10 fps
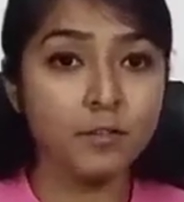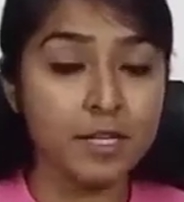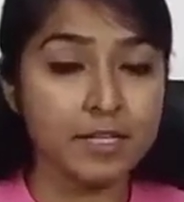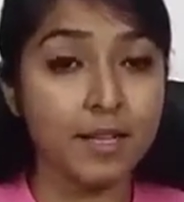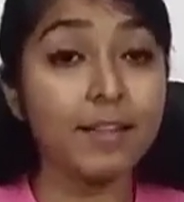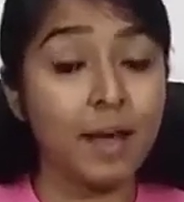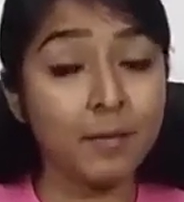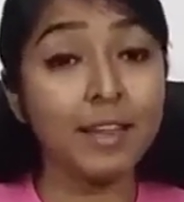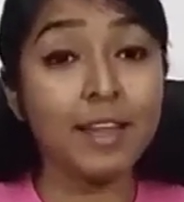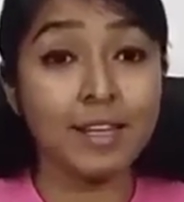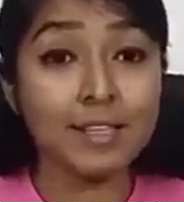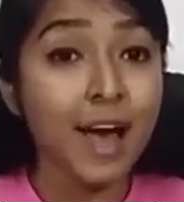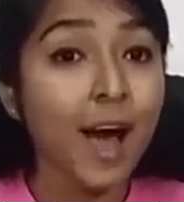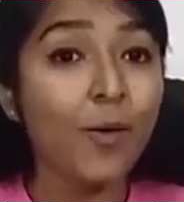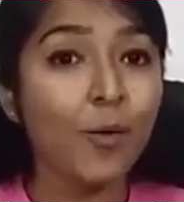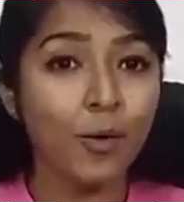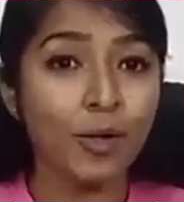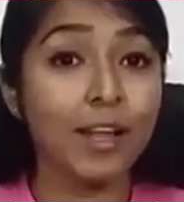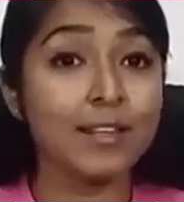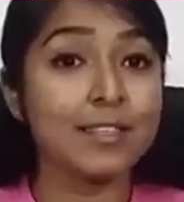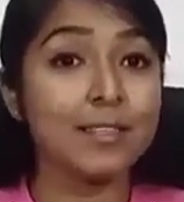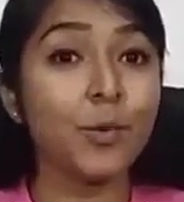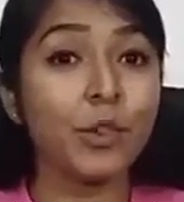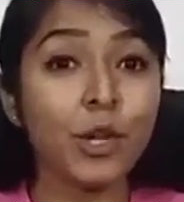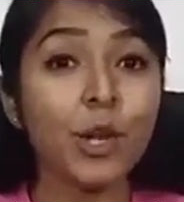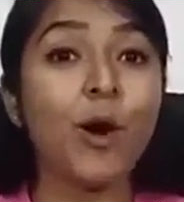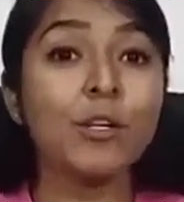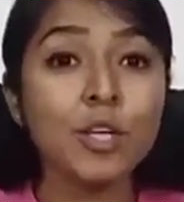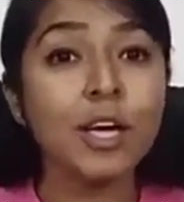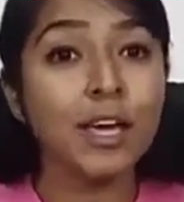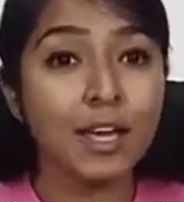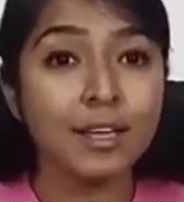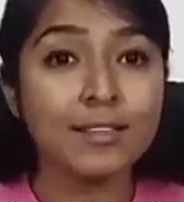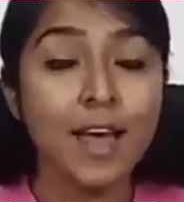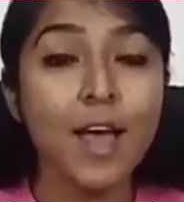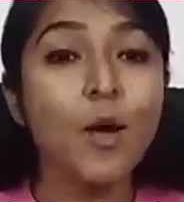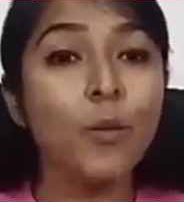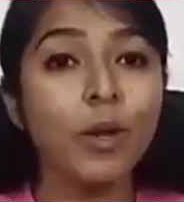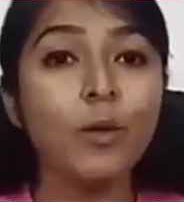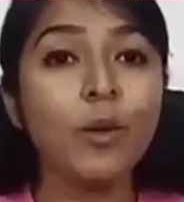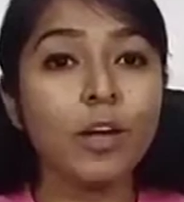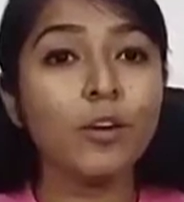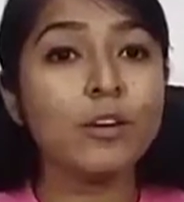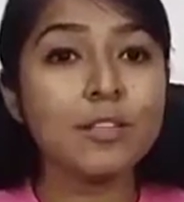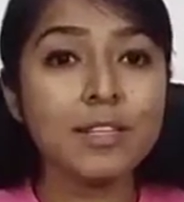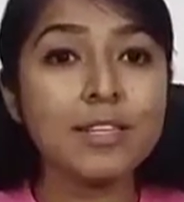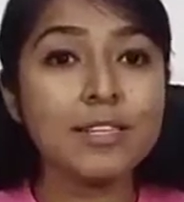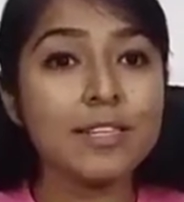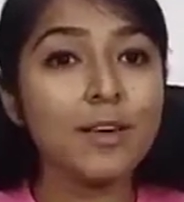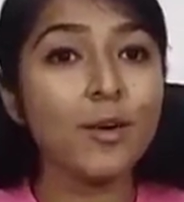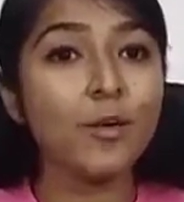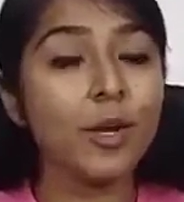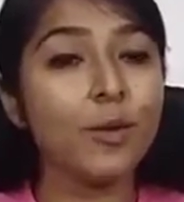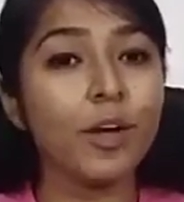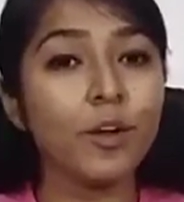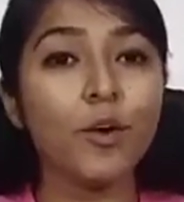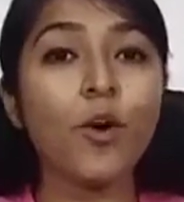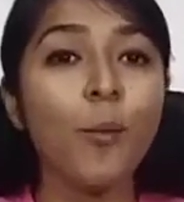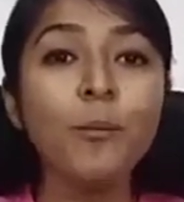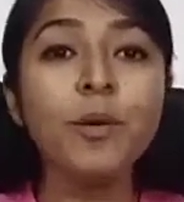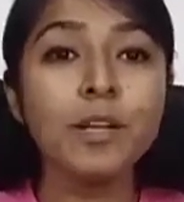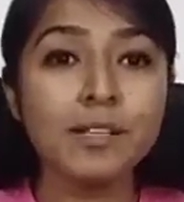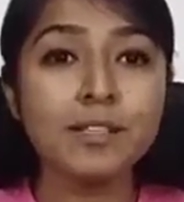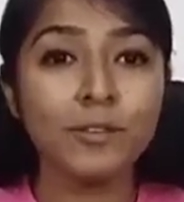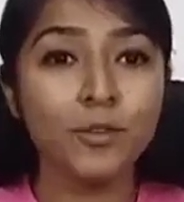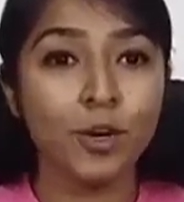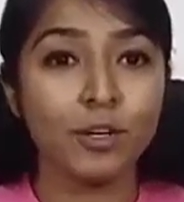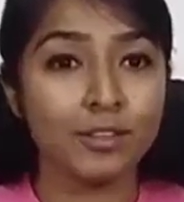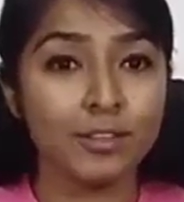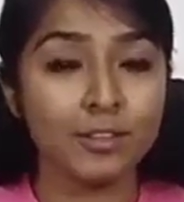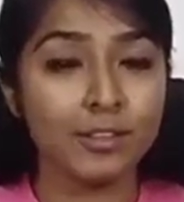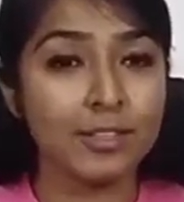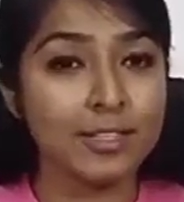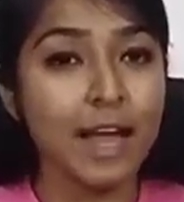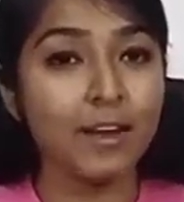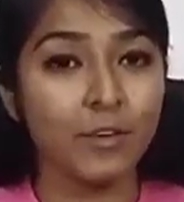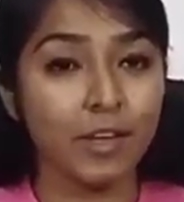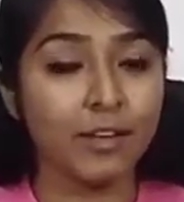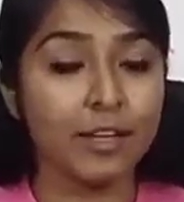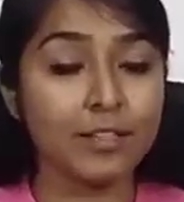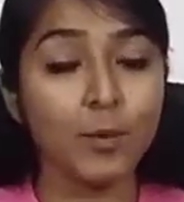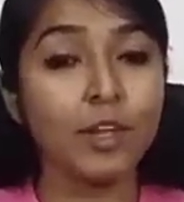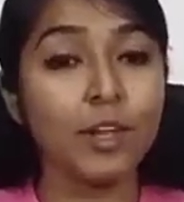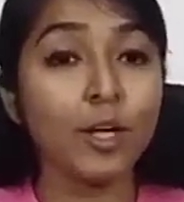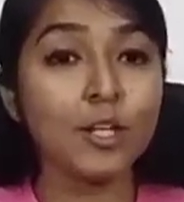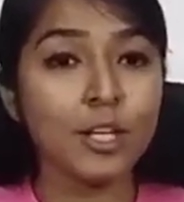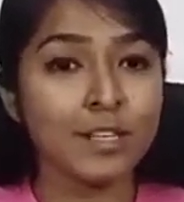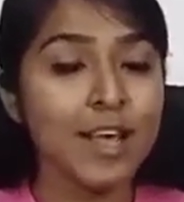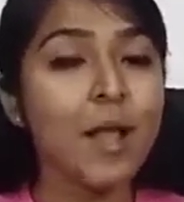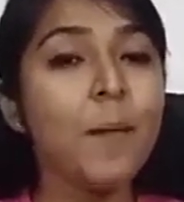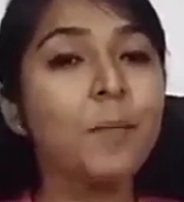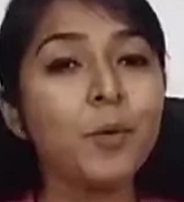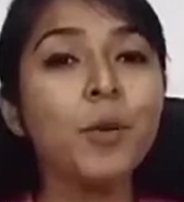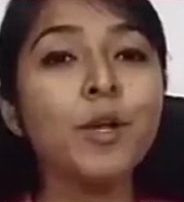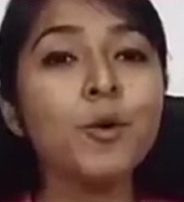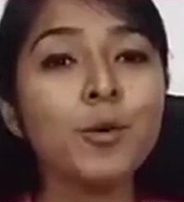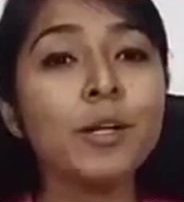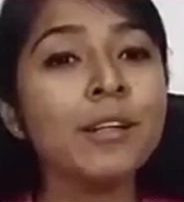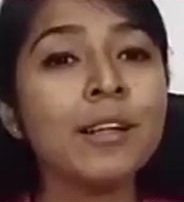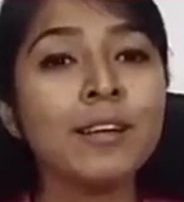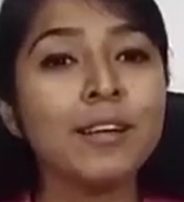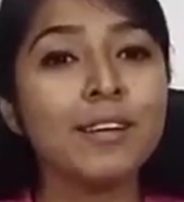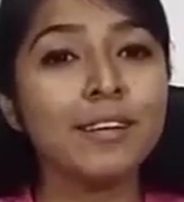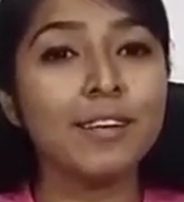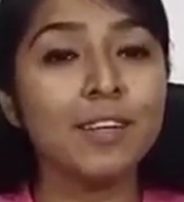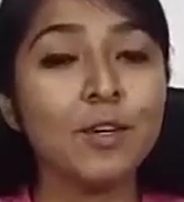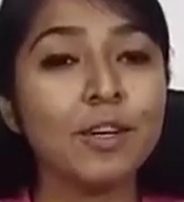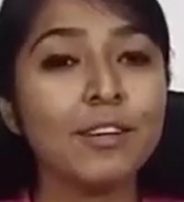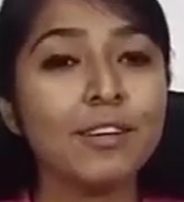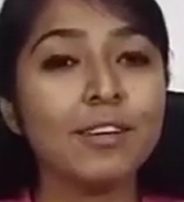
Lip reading: fees. I mean, that's what the logic is when you get your CTC or when you get your components of your salary. That's what the logic is. But when you will hear